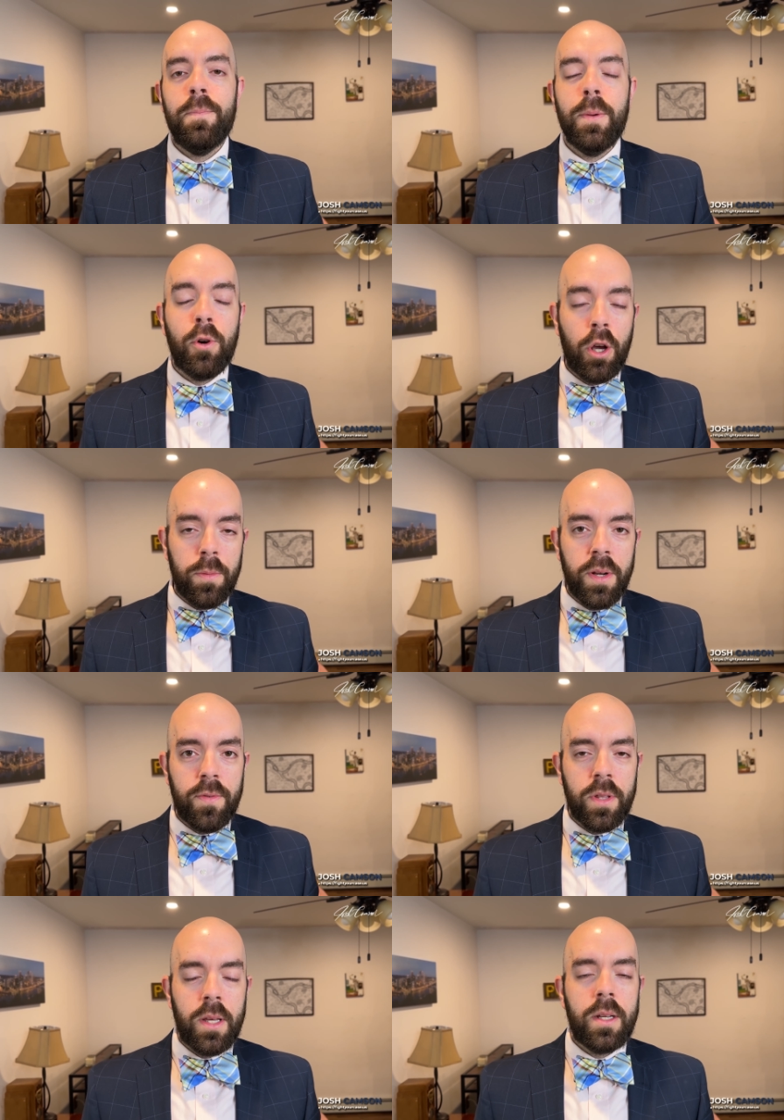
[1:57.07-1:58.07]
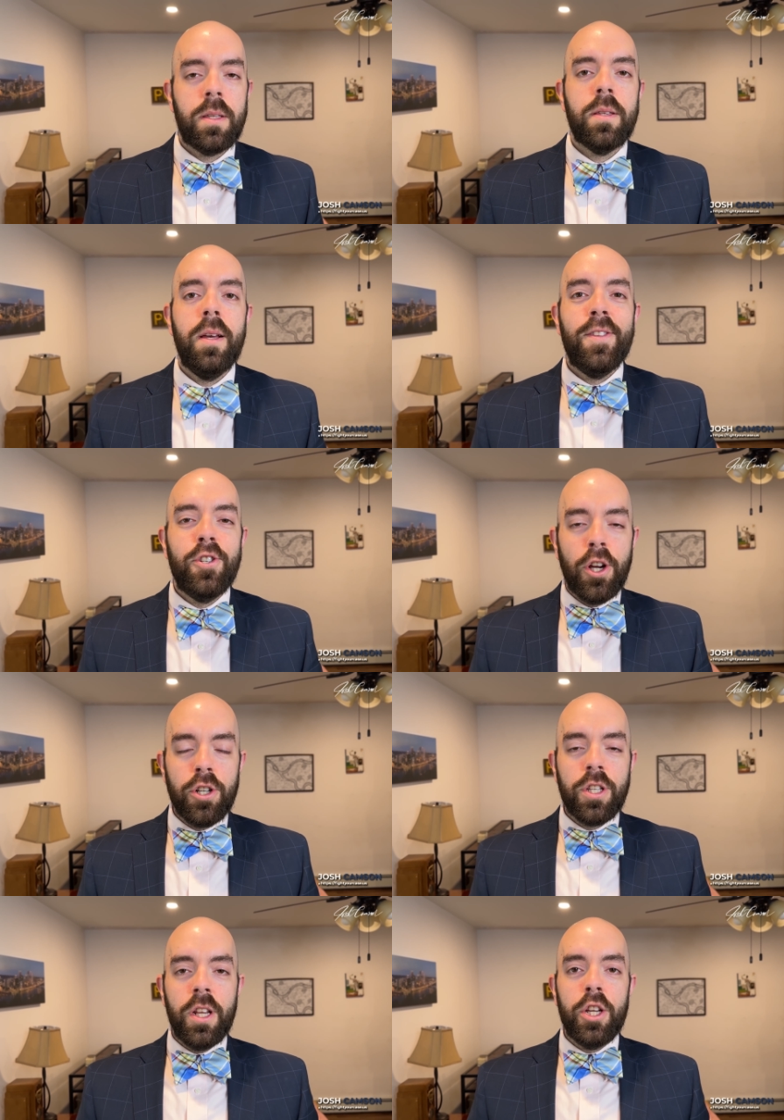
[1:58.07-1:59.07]
People call them different things. The judge
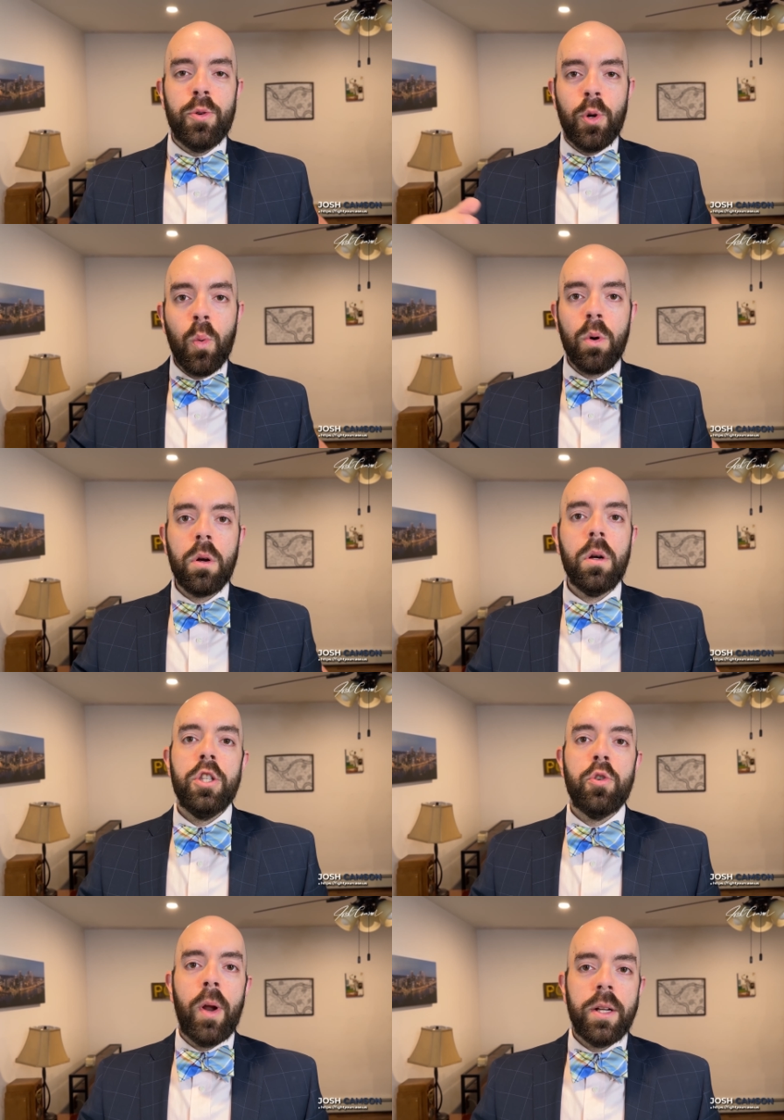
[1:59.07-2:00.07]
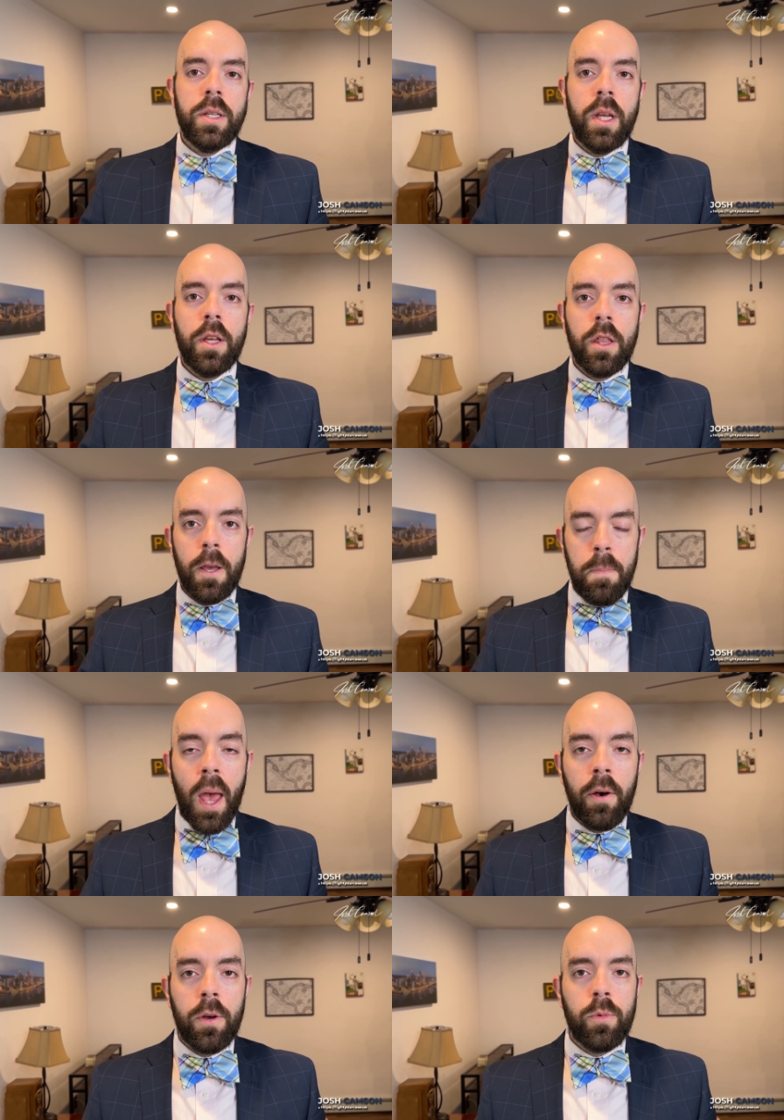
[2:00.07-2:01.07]
is going to issue an order directing the
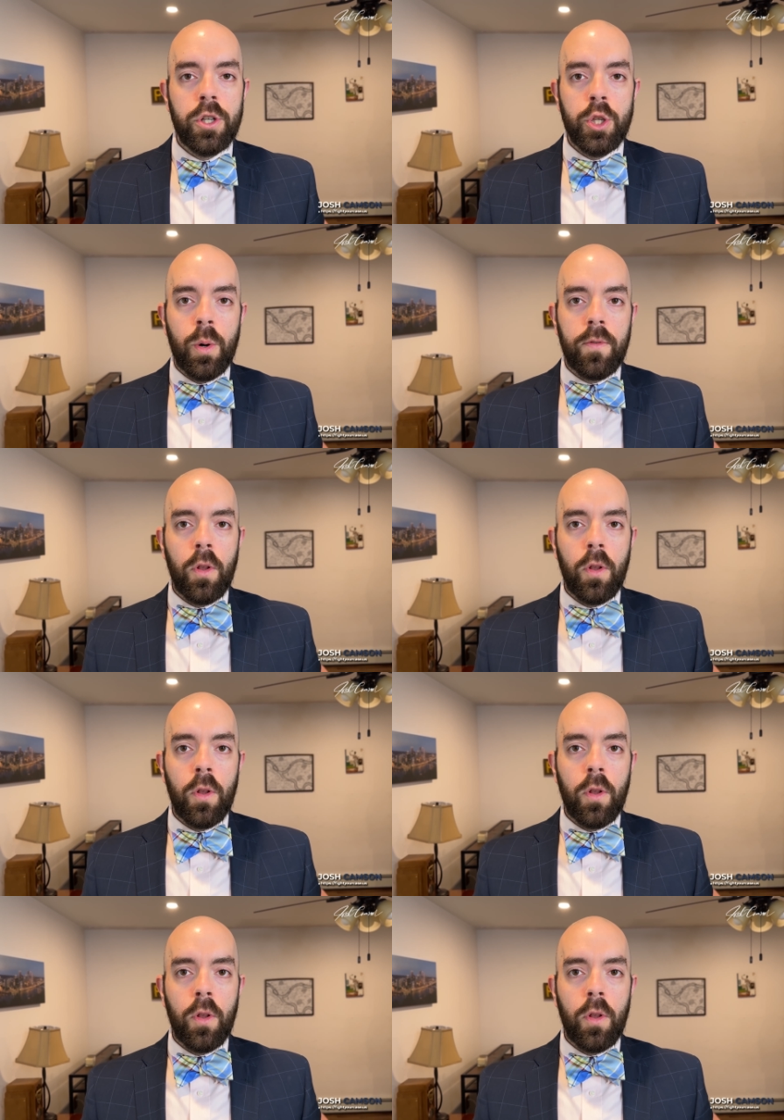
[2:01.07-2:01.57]
appellant, which is whoever